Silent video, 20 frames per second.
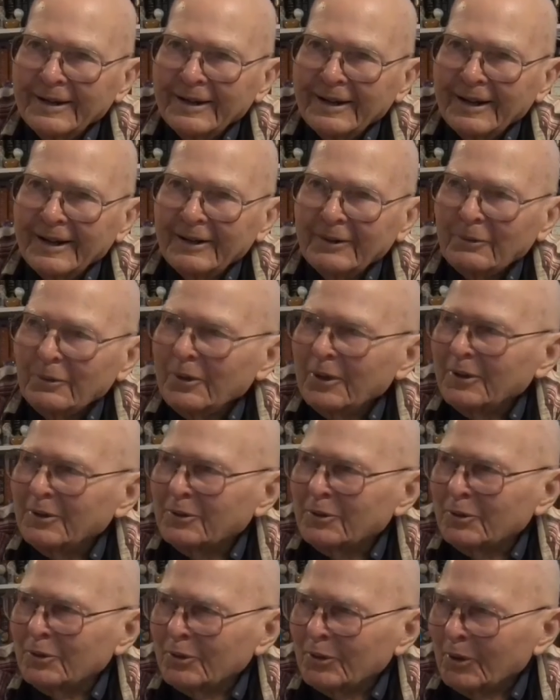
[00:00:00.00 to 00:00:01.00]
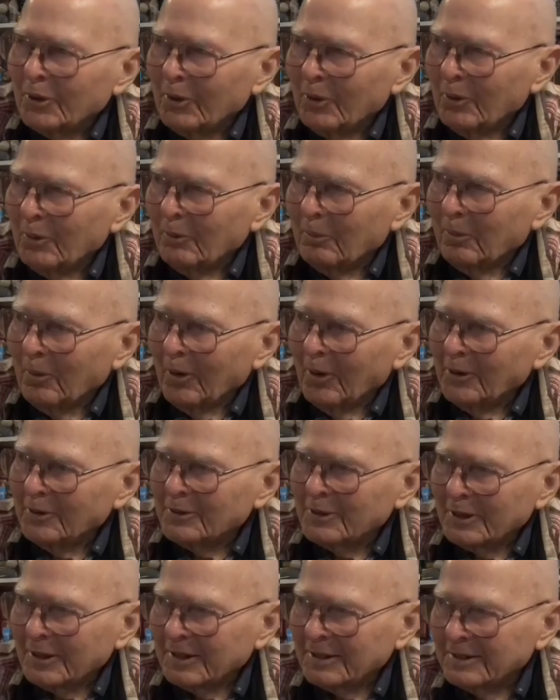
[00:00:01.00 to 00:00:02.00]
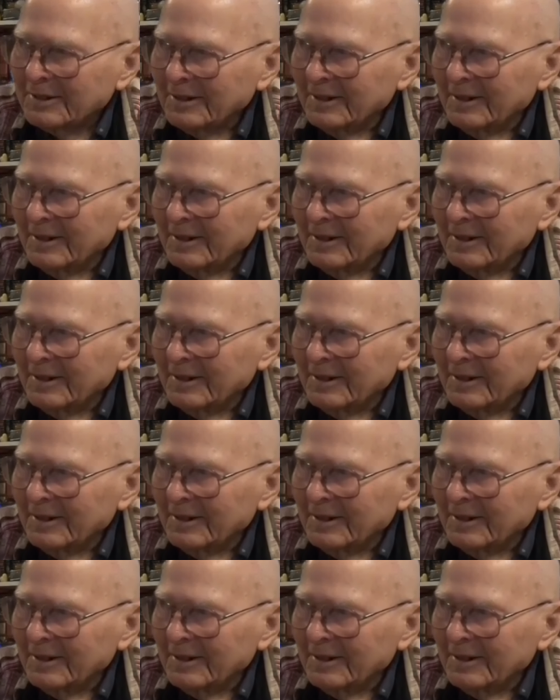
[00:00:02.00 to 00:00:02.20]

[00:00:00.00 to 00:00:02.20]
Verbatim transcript: and went through the whole process